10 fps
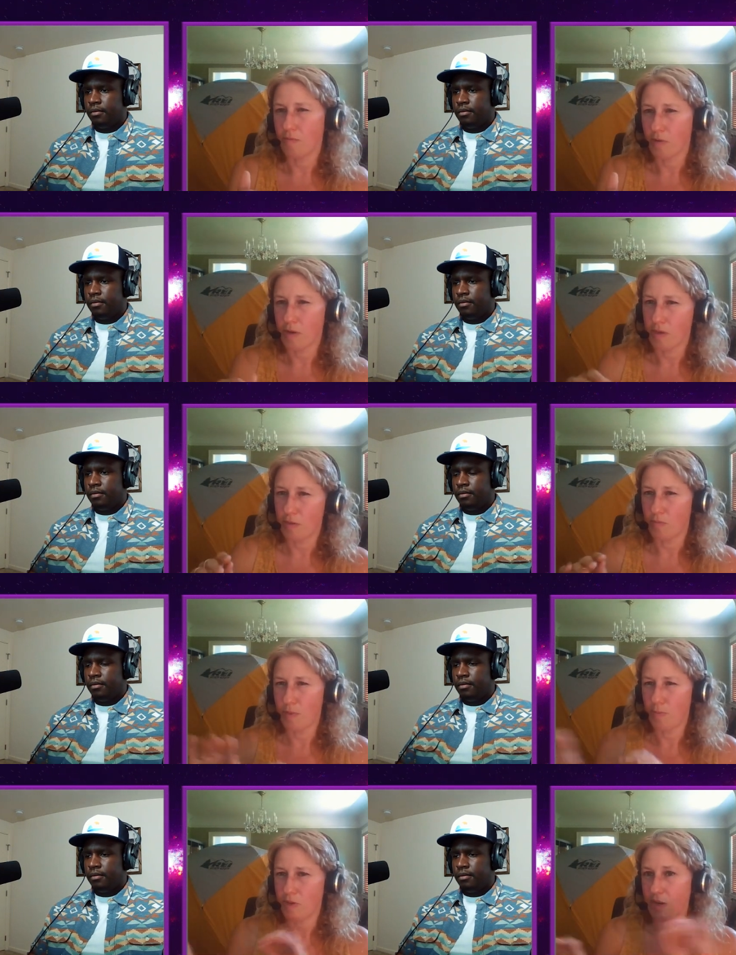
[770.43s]
Speaker 1: And then where the
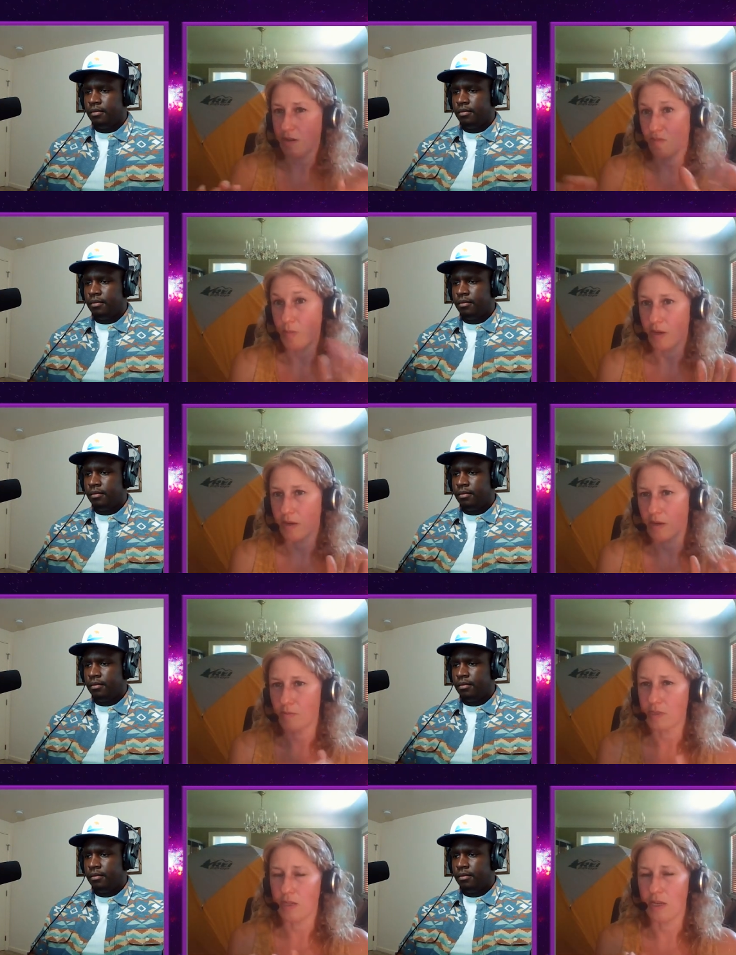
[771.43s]
reproductive bit
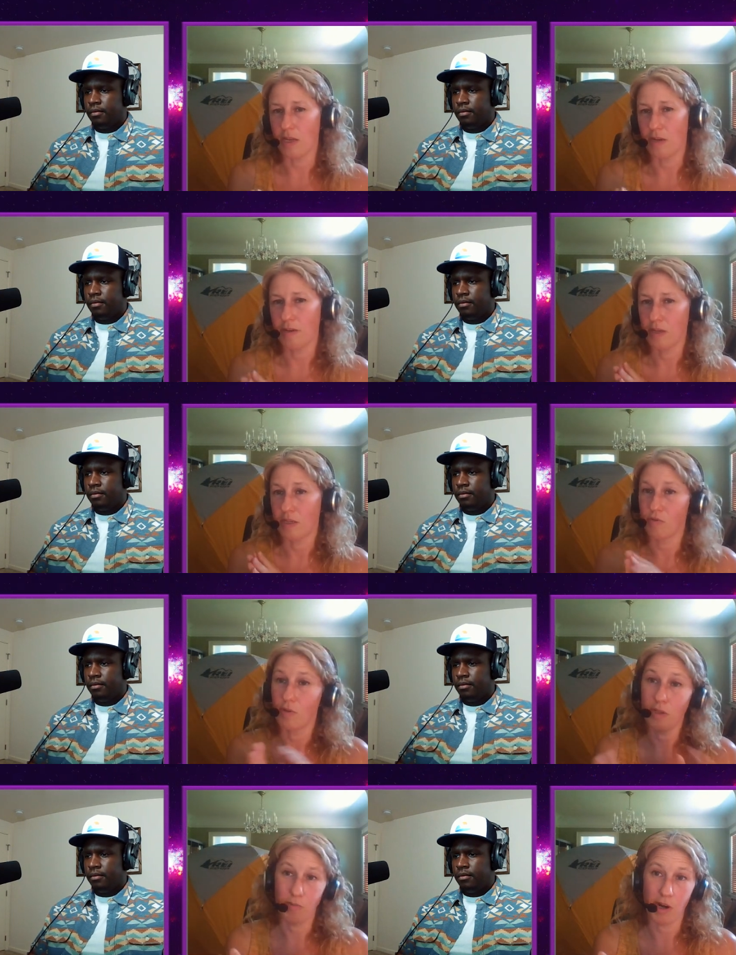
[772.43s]
comes in
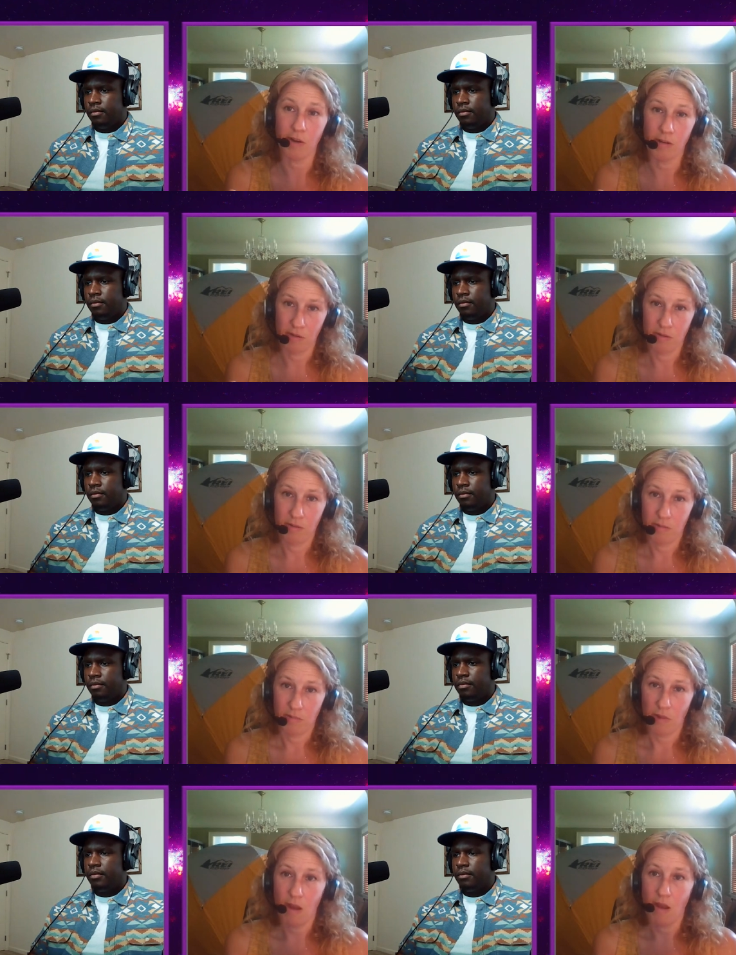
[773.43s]
is really weird.
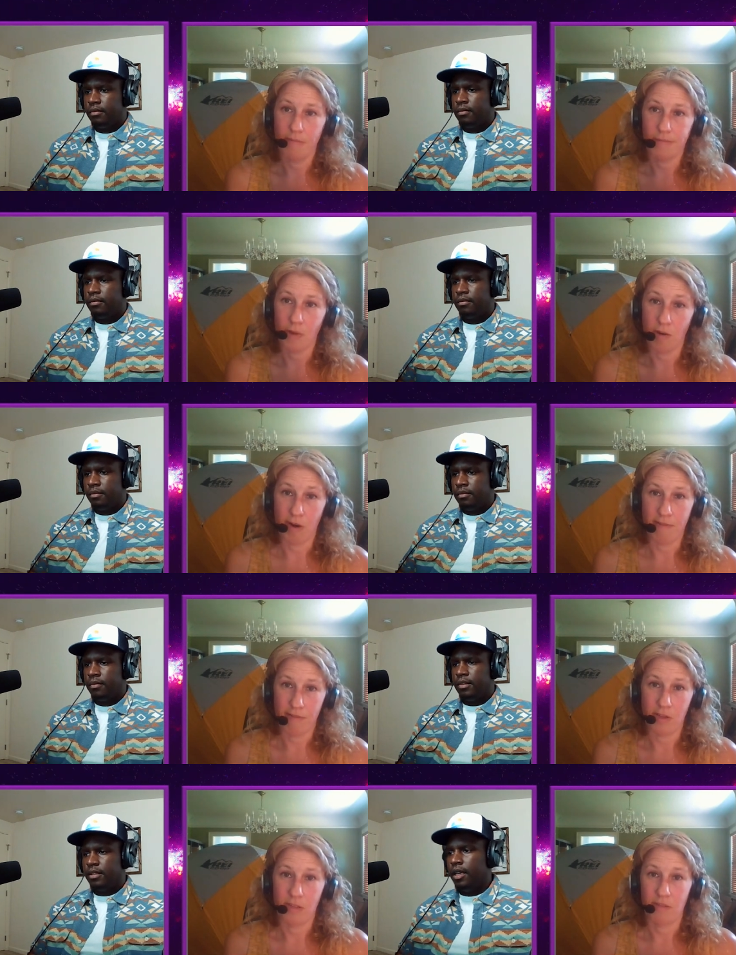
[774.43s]
Um, are you
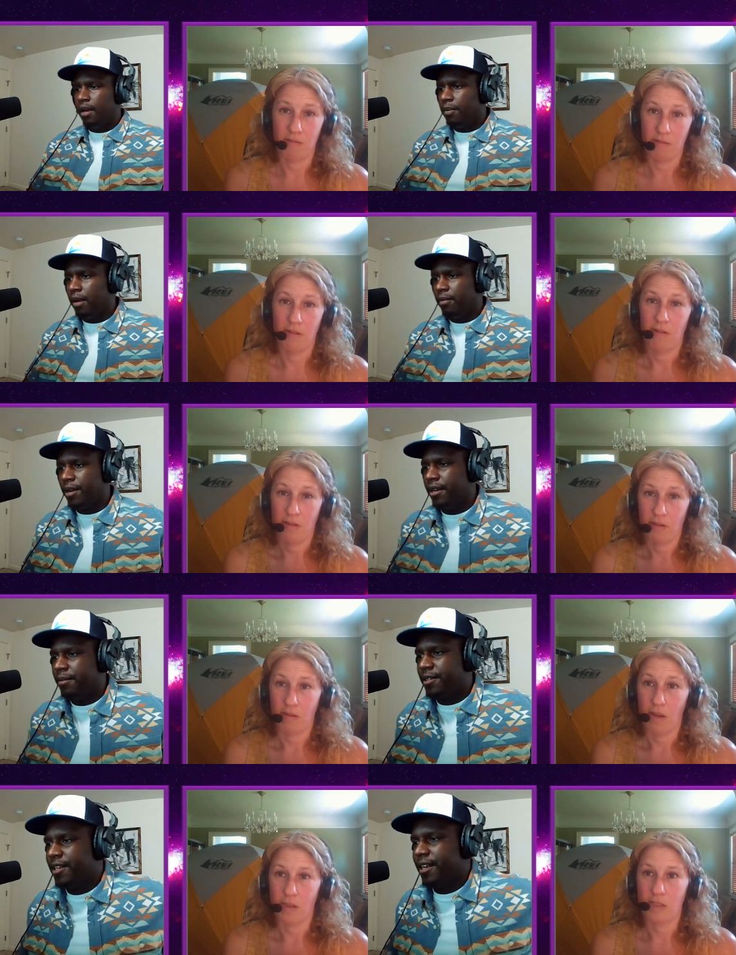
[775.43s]
ready for this? Yeah, I'm, I'm
Speaker 2: ready.
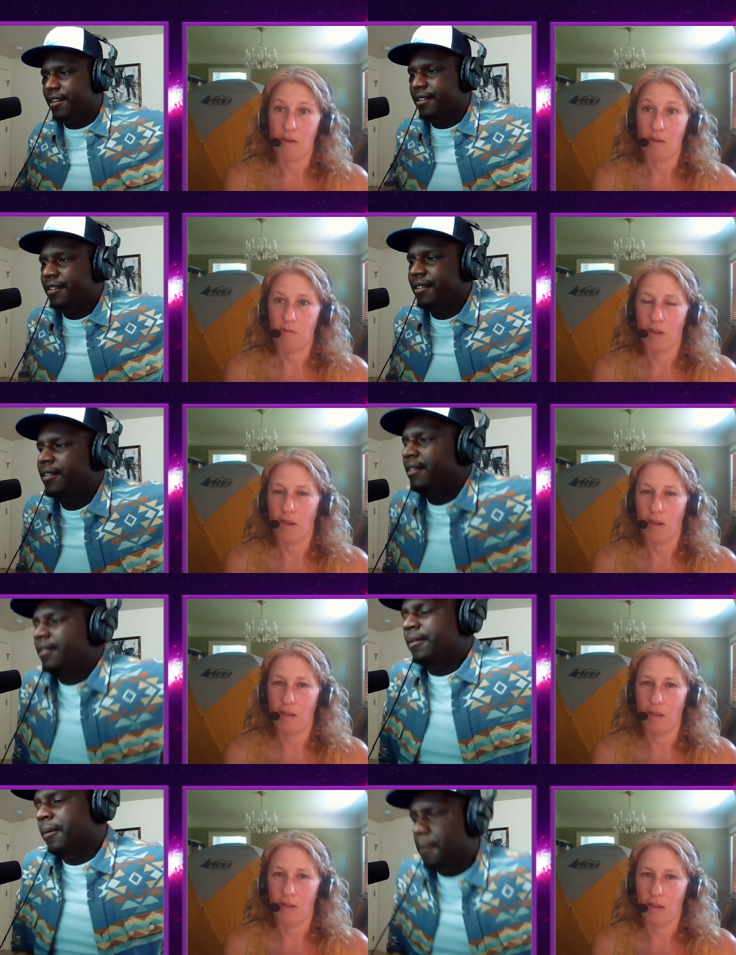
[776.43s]
I'm excited. So,
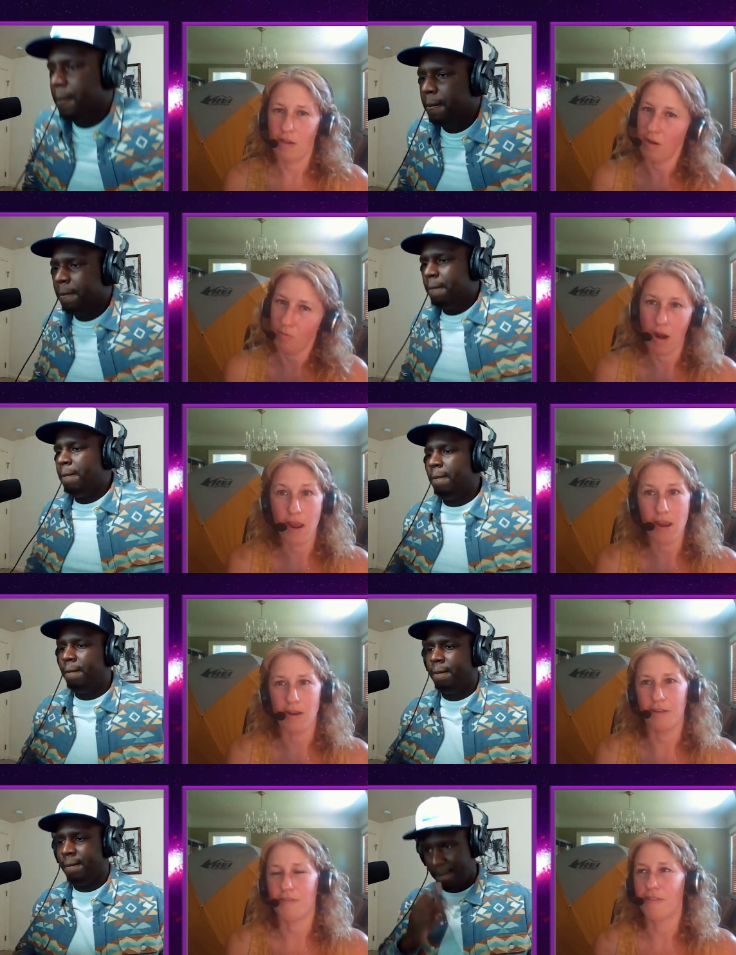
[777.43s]
Speaker 1: all
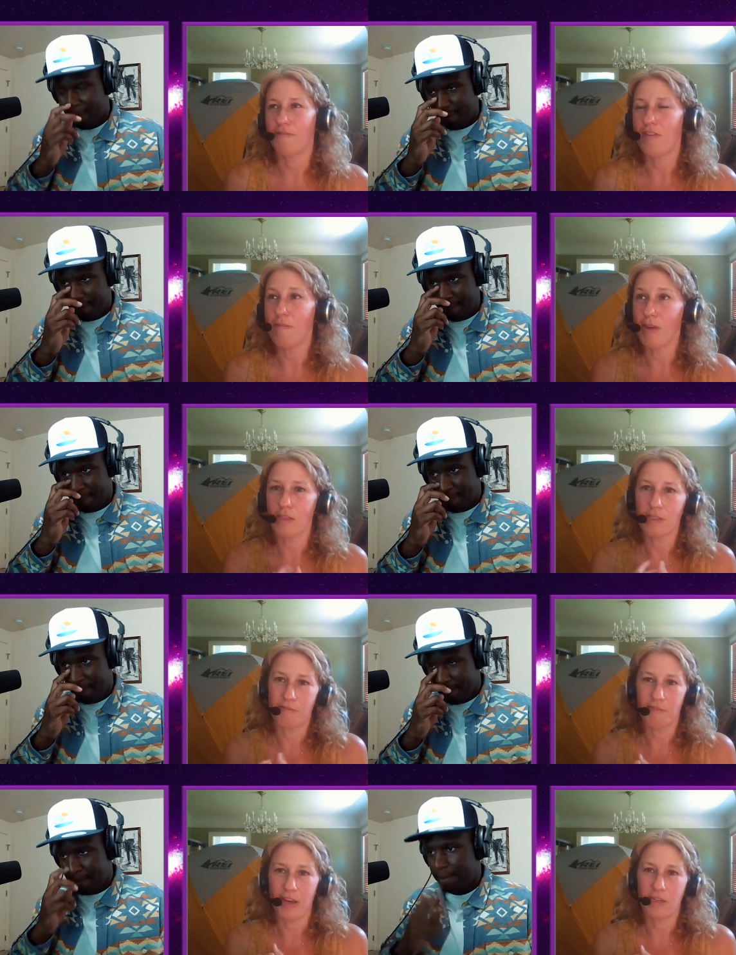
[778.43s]
right. If the female
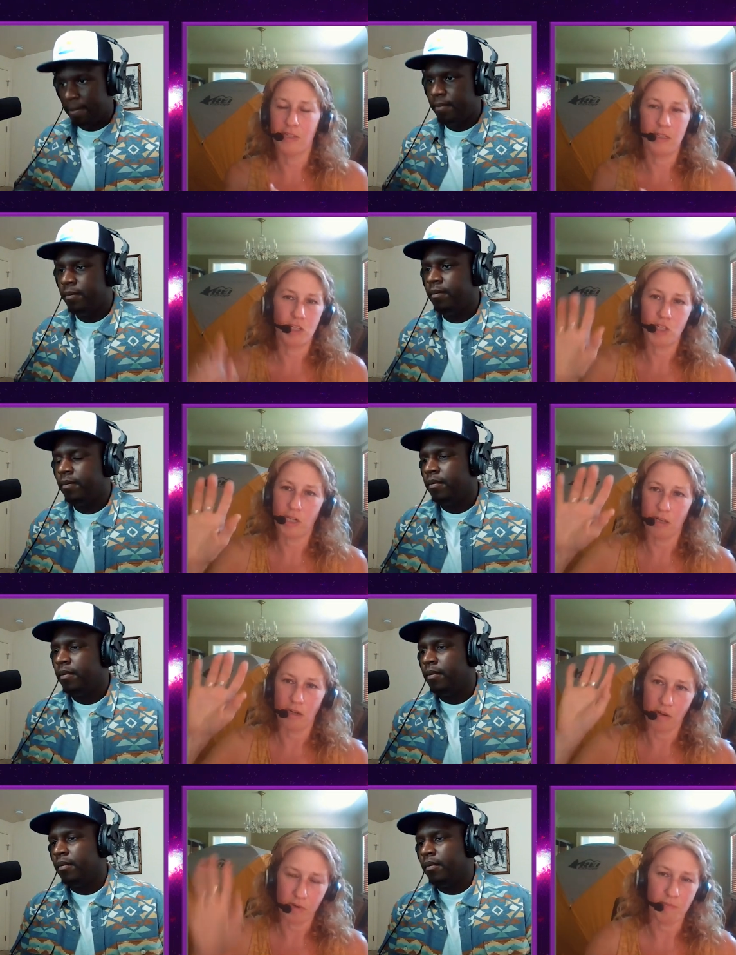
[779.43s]
is infected, then she
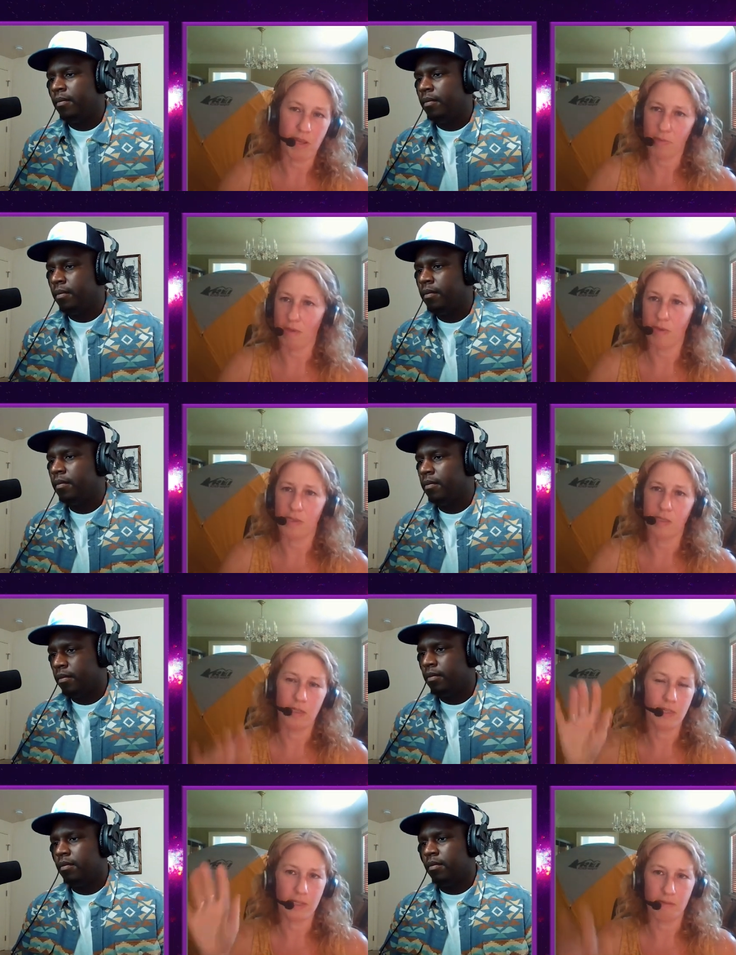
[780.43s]
can always make babies,
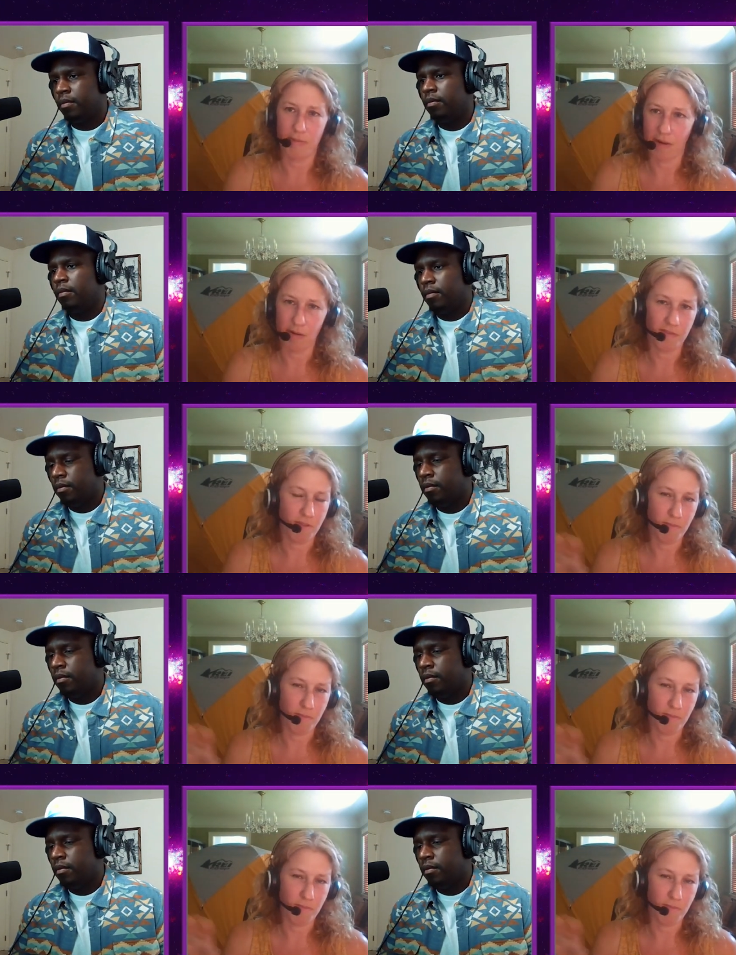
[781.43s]
and it doesn't matter